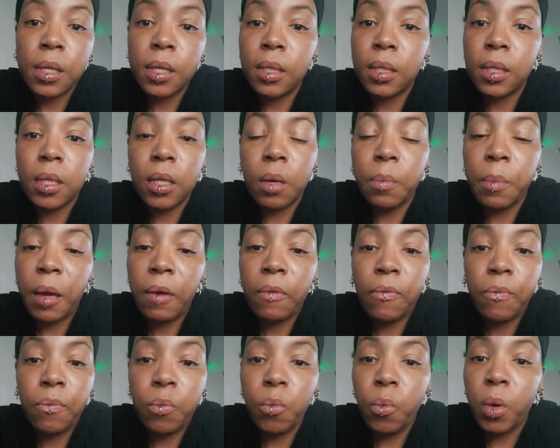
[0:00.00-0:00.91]
is still my
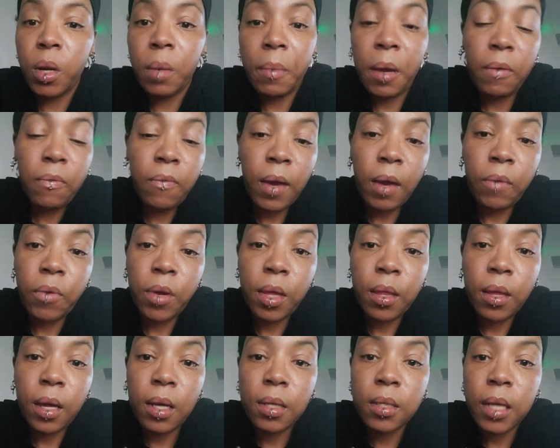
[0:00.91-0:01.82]
one of my favorite
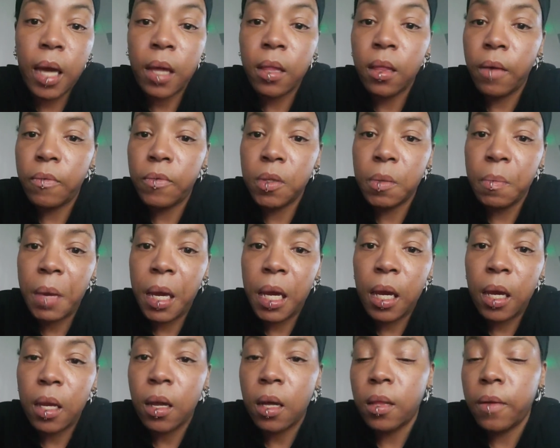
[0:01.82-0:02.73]
things. I love to
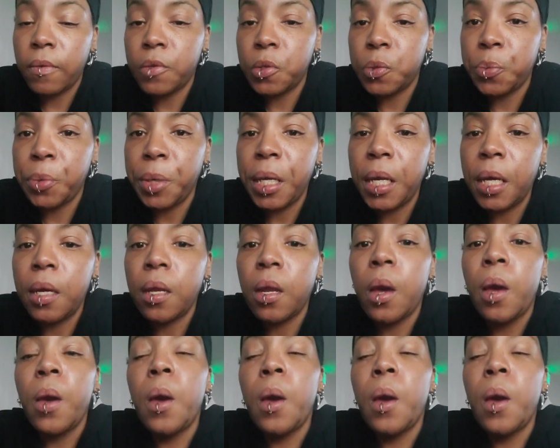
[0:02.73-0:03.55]
make it. I love to read it.